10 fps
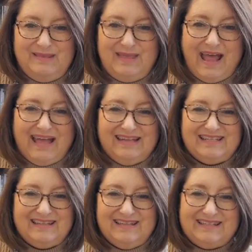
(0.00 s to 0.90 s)

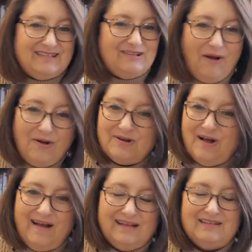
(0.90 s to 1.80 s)
that this is all
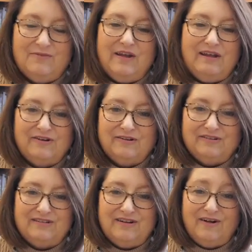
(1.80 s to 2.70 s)
God's and we are,
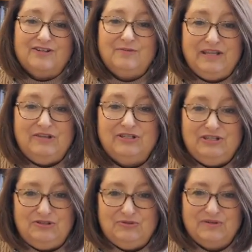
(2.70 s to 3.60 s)
are to be good
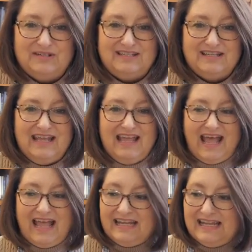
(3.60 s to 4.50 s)
stewards. And